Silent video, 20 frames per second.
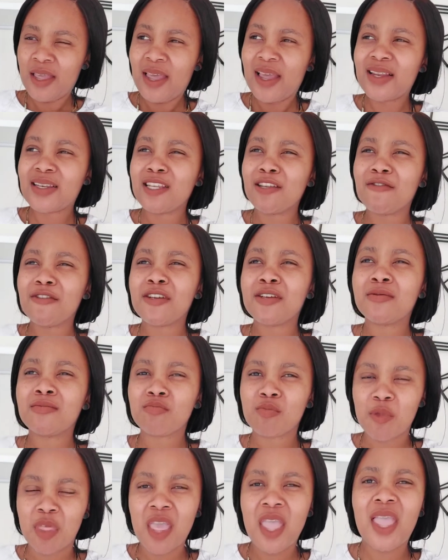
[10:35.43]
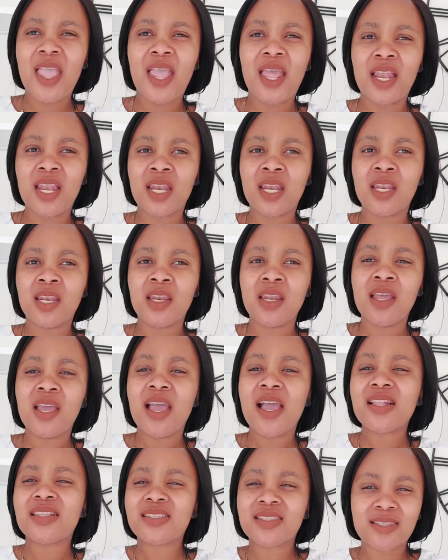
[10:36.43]
And even then,
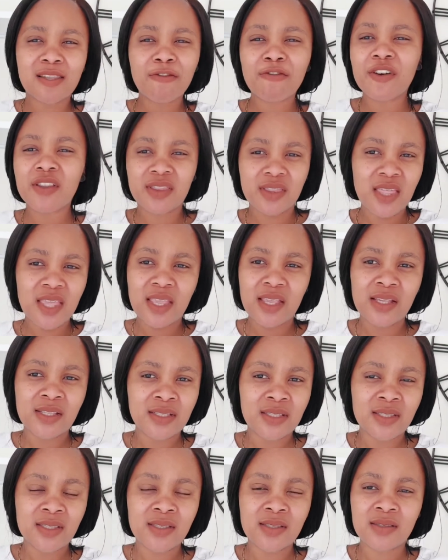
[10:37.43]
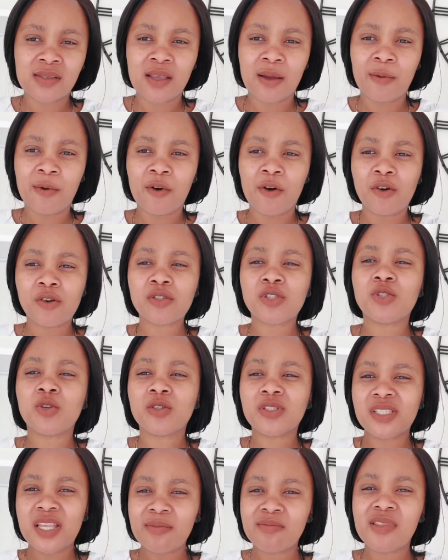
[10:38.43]
it's different things. Yeah, well, so
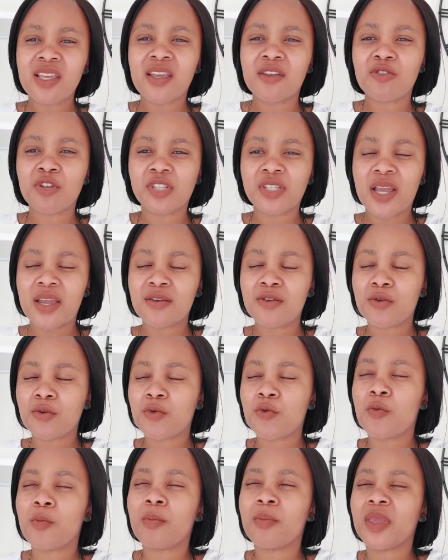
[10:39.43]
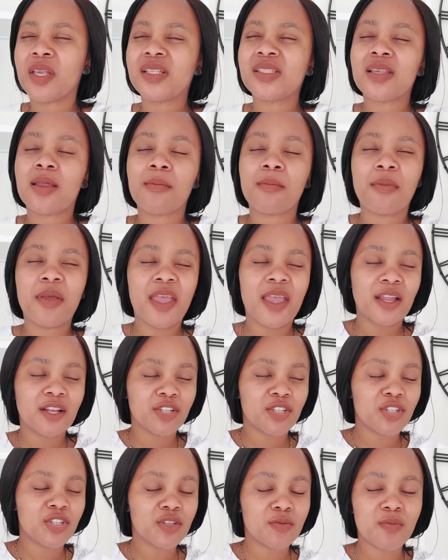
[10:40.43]
same thing in your dining room, mix and
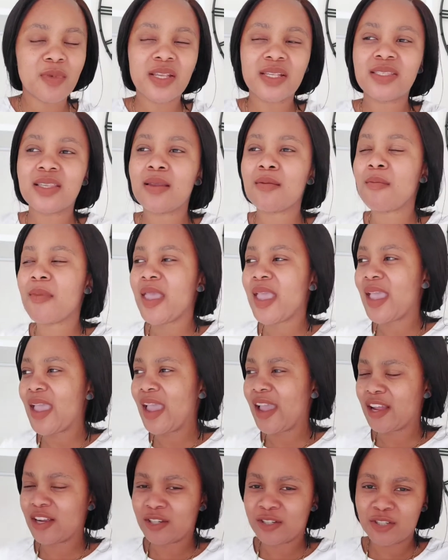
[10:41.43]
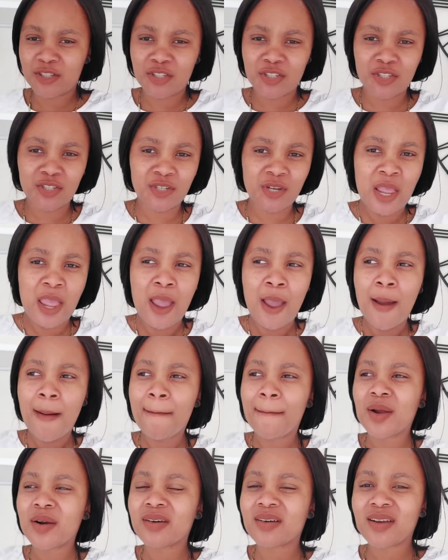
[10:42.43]
match, mix and match.
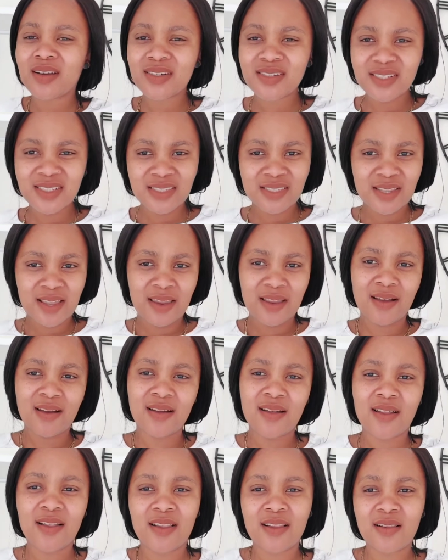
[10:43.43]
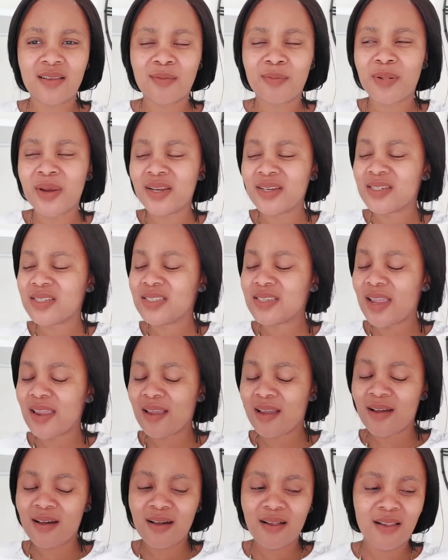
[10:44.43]
But break the
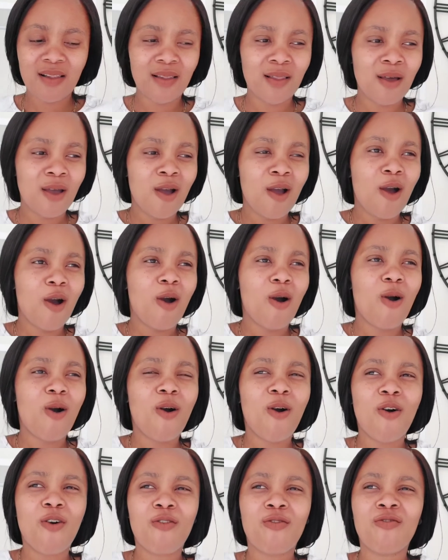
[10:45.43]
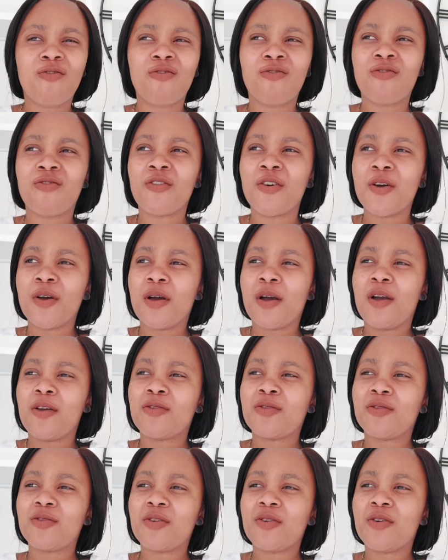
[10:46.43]
cycle of,
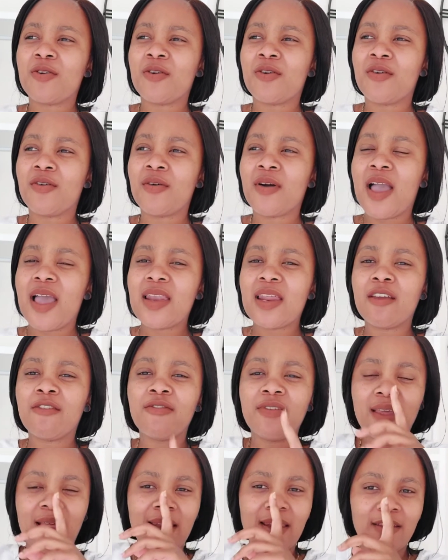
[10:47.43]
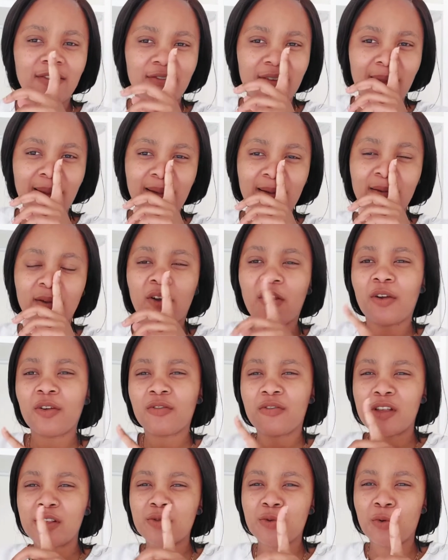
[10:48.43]
and I feel a lot
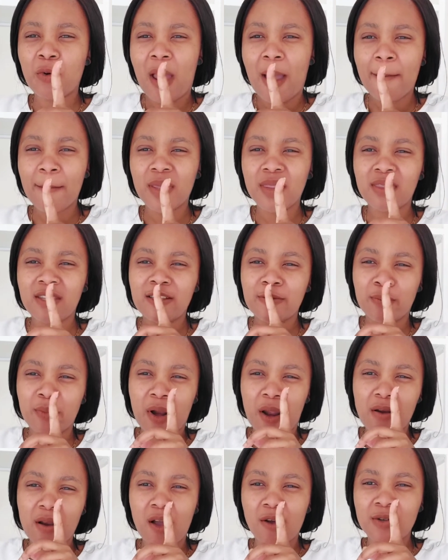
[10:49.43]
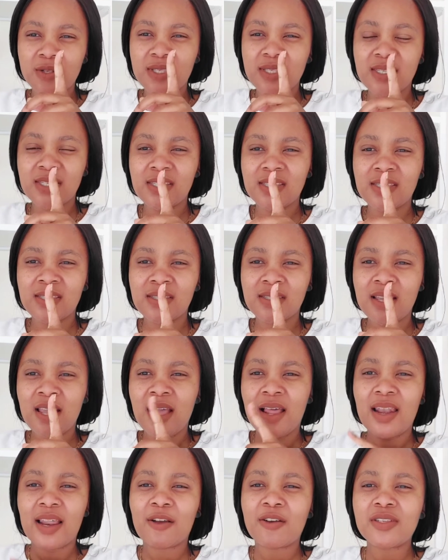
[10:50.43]
of us grew up in these brown houses.
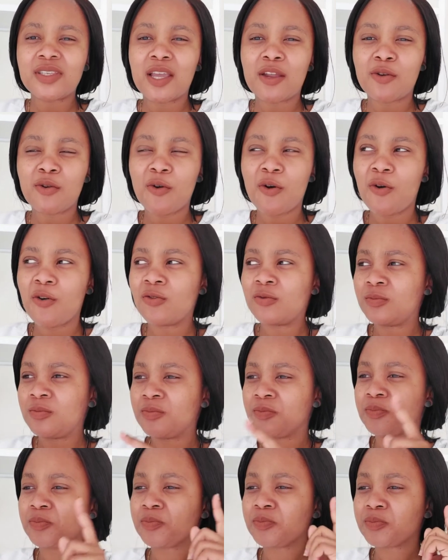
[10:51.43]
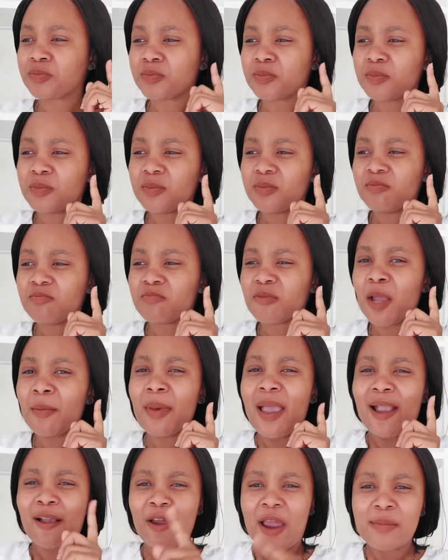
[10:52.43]
Like, because I know
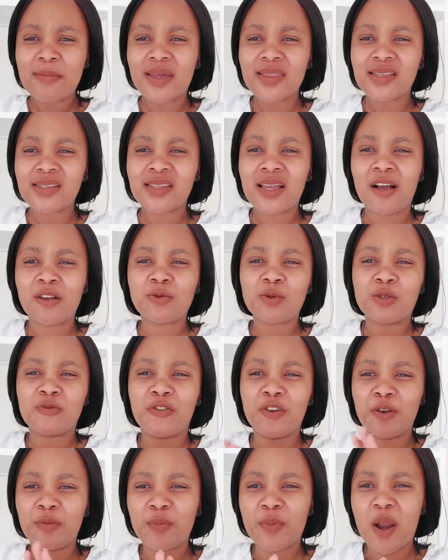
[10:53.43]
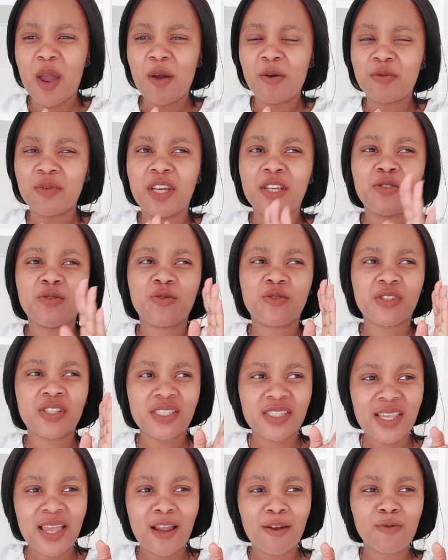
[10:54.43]
my grandmother's house was very brown, and you
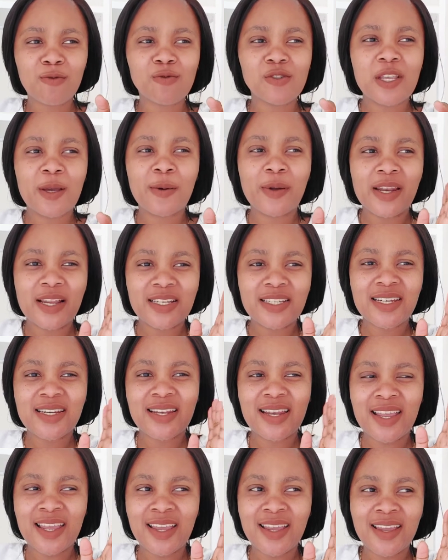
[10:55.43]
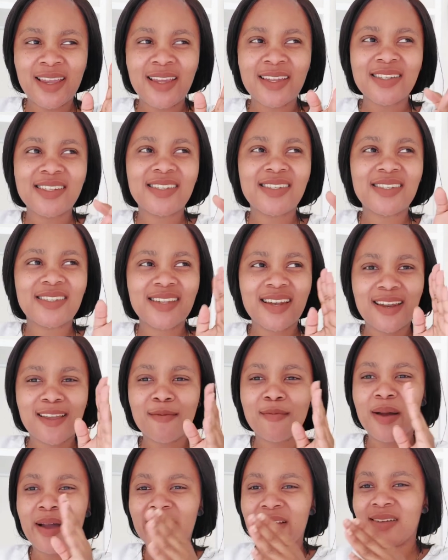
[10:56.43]
could tell who's this is a
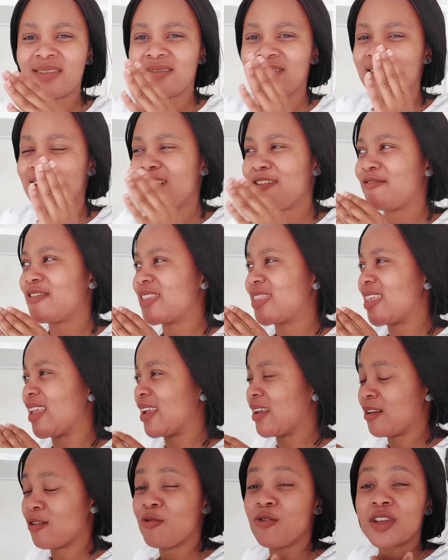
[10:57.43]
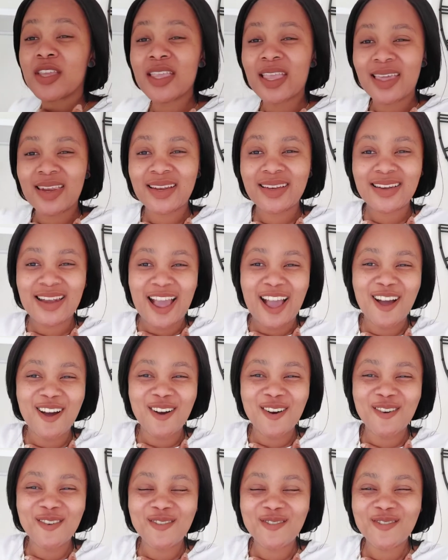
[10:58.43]
lay-by. Everything, looking at it
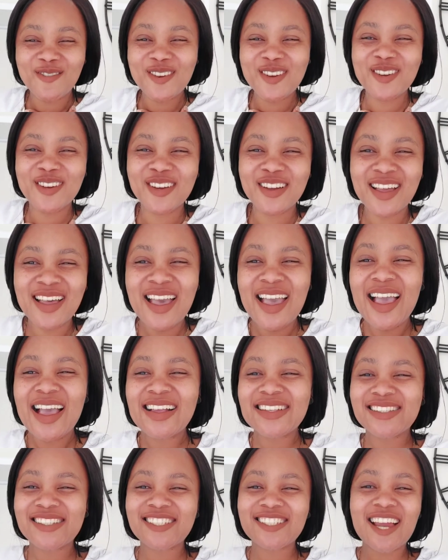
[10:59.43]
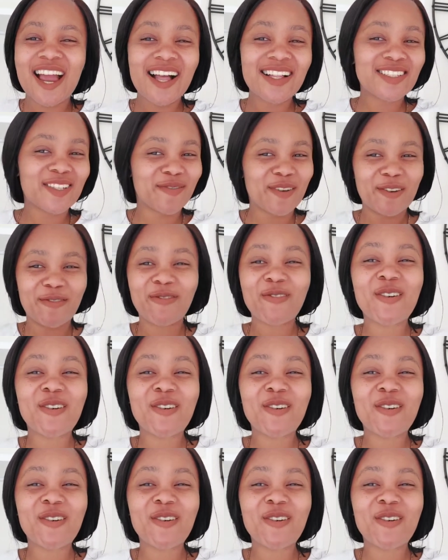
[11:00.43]
now. As a child, I've got